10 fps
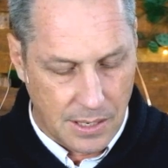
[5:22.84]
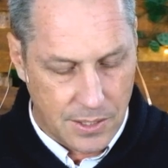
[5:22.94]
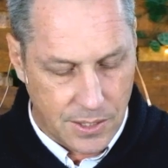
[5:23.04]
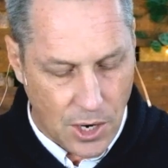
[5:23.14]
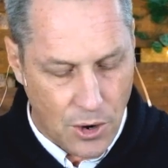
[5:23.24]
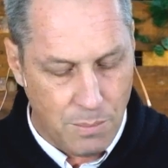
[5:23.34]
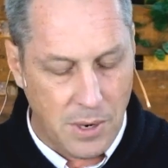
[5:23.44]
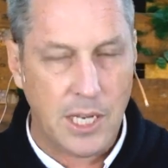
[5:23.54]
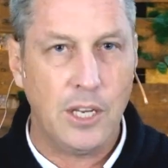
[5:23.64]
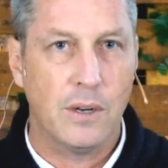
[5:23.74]
So
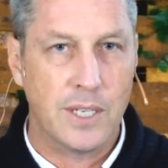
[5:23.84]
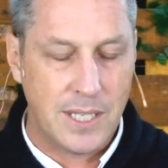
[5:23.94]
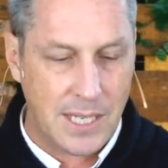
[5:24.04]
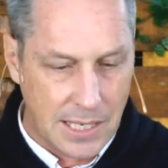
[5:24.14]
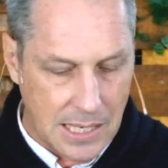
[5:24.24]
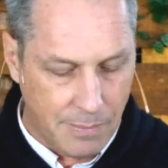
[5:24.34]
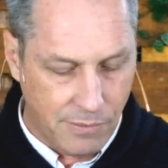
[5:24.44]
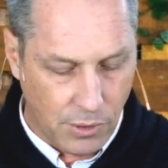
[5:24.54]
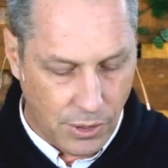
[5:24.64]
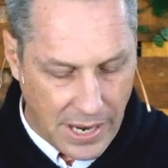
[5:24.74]
many are set up
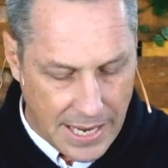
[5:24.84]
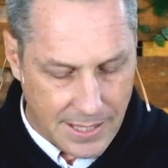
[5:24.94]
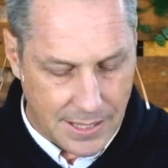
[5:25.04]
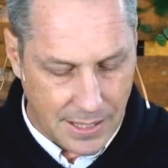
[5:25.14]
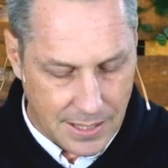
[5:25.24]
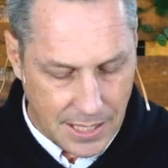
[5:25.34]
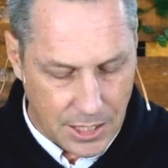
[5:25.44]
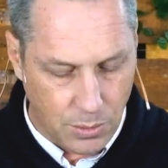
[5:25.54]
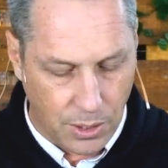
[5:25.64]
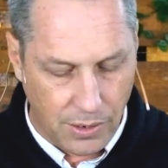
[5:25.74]
for great
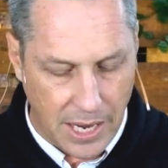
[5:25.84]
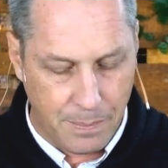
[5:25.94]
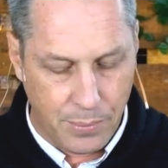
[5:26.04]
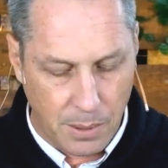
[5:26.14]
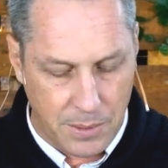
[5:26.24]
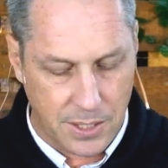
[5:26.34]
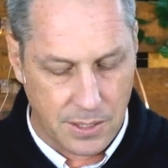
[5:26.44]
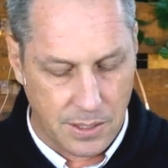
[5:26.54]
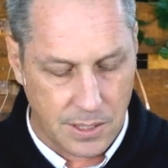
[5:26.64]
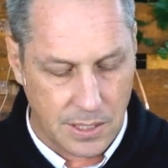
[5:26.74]
success with great
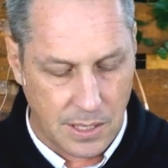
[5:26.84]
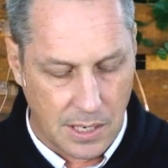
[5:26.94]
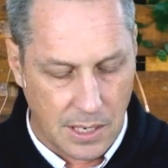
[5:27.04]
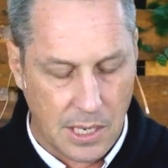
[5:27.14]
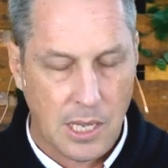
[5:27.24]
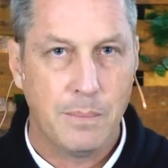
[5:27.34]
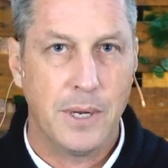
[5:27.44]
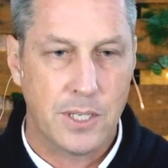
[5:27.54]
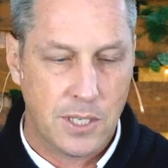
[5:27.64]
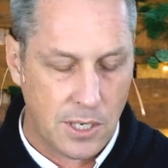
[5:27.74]
promises,
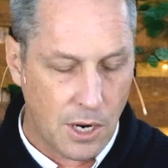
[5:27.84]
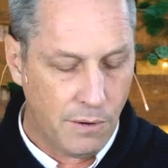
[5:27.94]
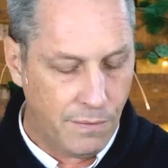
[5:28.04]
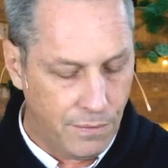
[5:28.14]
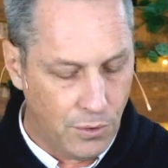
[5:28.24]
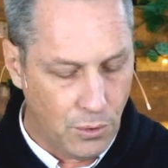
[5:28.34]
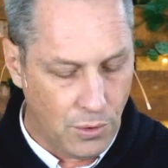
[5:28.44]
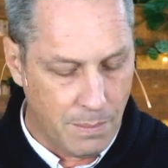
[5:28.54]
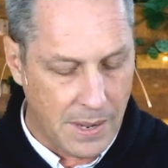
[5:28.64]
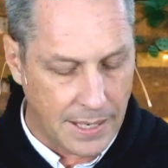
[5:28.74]
but so few
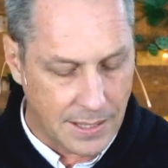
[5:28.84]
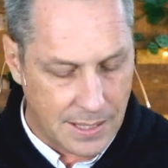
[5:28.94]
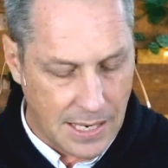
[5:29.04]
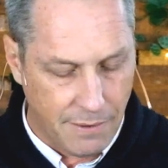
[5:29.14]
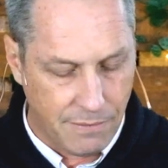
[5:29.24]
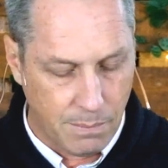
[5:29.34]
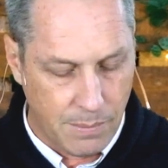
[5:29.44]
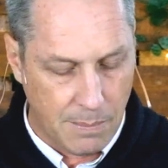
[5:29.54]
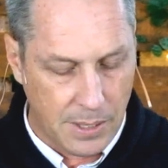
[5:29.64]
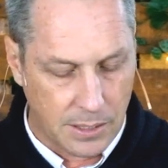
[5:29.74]
remain safe from
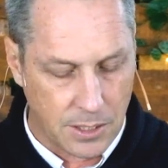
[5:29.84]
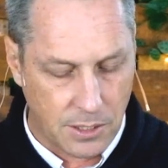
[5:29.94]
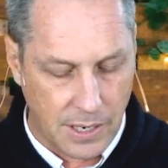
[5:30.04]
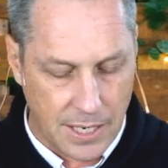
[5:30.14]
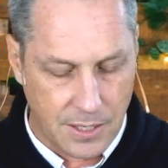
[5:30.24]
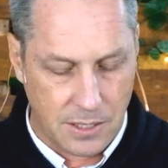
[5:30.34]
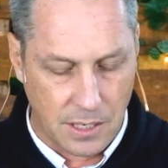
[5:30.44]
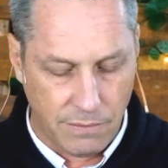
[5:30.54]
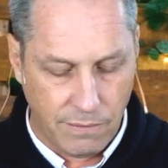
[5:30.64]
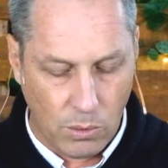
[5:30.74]
public disgraces
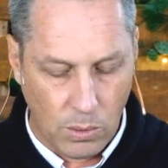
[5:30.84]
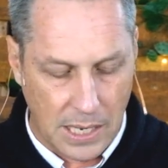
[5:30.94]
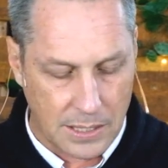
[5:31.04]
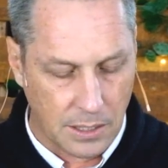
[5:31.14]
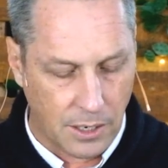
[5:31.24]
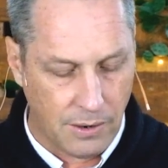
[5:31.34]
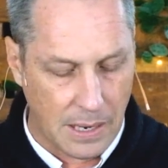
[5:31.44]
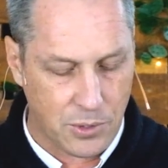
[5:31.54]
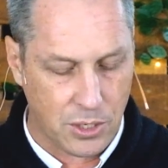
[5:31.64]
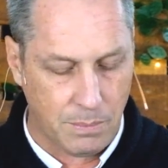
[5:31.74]
and fallout and
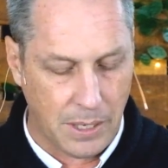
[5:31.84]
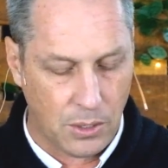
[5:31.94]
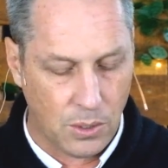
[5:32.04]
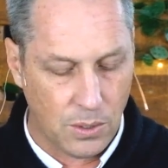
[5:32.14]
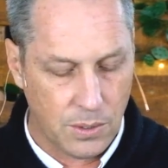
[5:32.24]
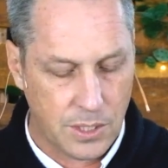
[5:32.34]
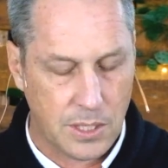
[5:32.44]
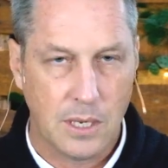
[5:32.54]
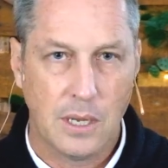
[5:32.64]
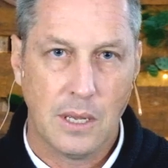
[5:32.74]
corruption
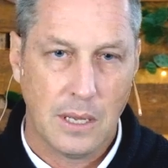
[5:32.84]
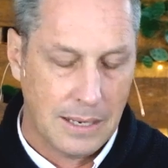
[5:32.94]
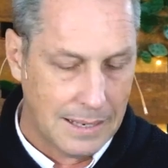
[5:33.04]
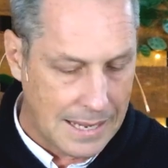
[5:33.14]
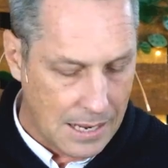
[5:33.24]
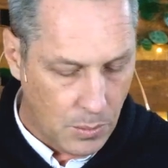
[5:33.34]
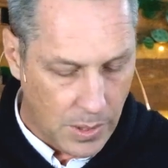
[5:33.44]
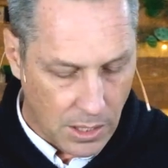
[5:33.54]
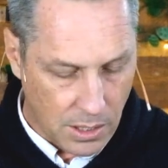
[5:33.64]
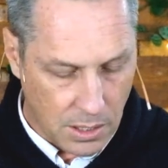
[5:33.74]
because, like
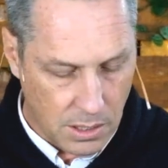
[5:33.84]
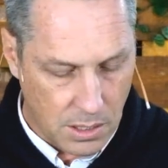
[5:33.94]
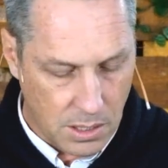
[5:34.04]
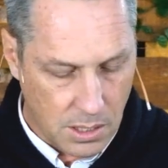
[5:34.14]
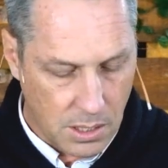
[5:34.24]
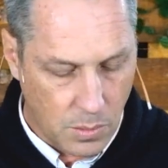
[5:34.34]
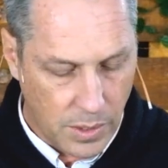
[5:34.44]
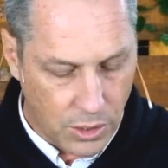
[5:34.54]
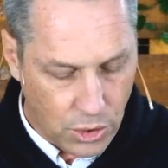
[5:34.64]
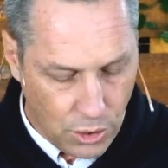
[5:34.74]
we are
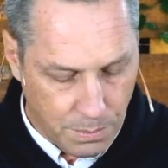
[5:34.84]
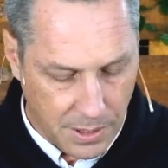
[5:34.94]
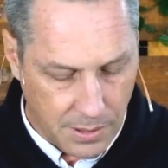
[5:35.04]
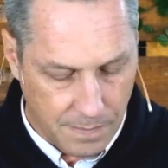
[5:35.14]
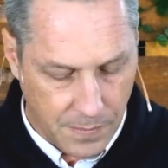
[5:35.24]
human.